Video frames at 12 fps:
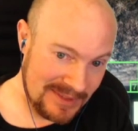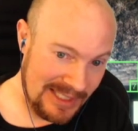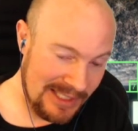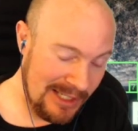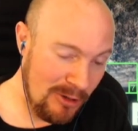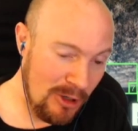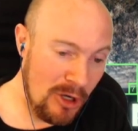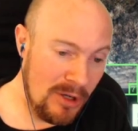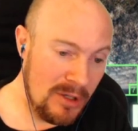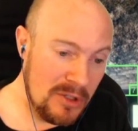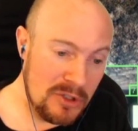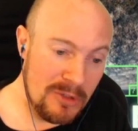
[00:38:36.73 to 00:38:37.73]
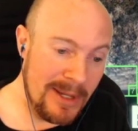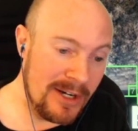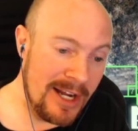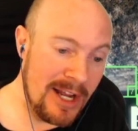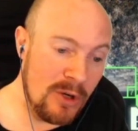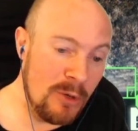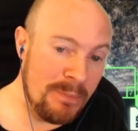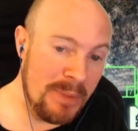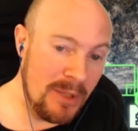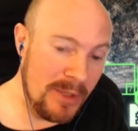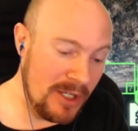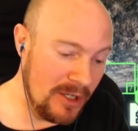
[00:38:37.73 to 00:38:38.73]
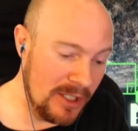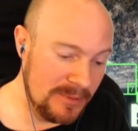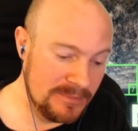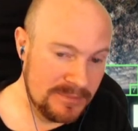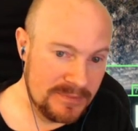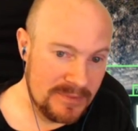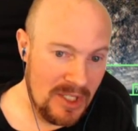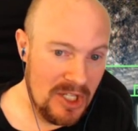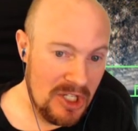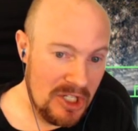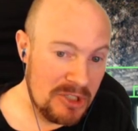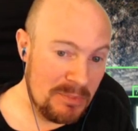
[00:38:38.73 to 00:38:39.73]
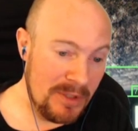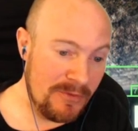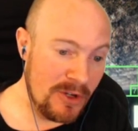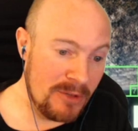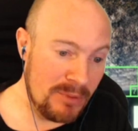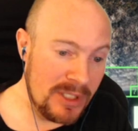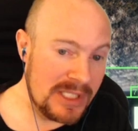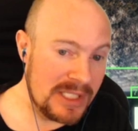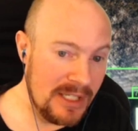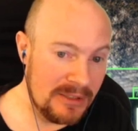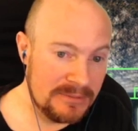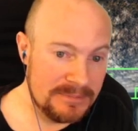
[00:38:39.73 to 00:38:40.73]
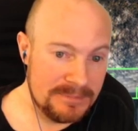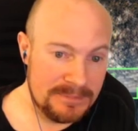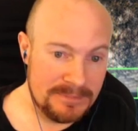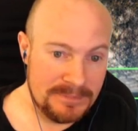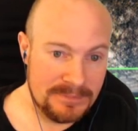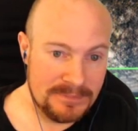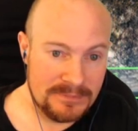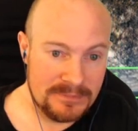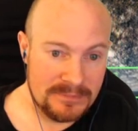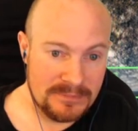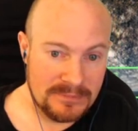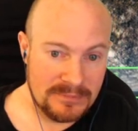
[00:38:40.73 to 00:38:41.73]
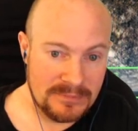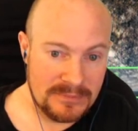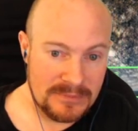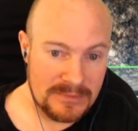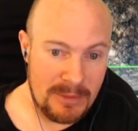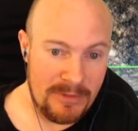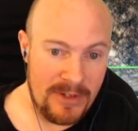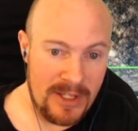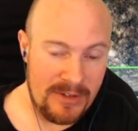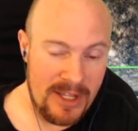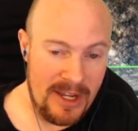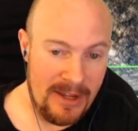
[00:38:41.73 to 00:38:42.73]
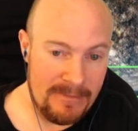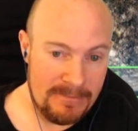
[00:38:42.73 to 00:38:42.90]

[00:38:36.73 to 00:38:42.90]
I know, no matter how OP we are, it's pretty fun breach sound. I'm a fan of that.